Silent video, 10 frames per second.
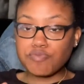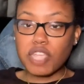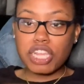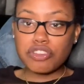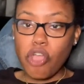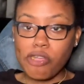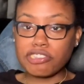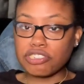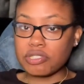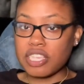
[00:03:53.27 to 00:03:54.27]
And, you know, you
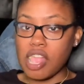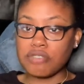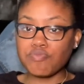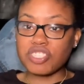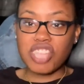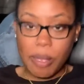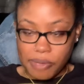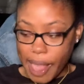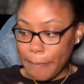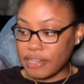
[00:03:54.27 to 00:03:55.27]
know what I'm saying? Stop
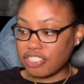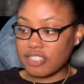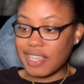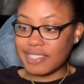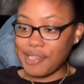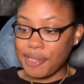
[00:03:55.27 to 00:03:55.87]
capping, shit like that.